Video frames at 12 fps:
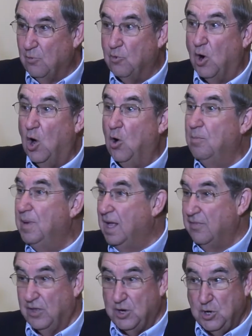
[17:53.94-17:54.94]
Rome,
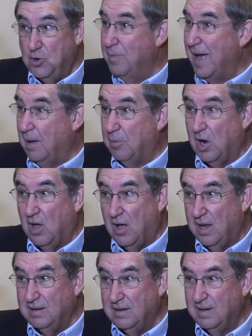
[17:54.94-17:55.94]
the new Babylon,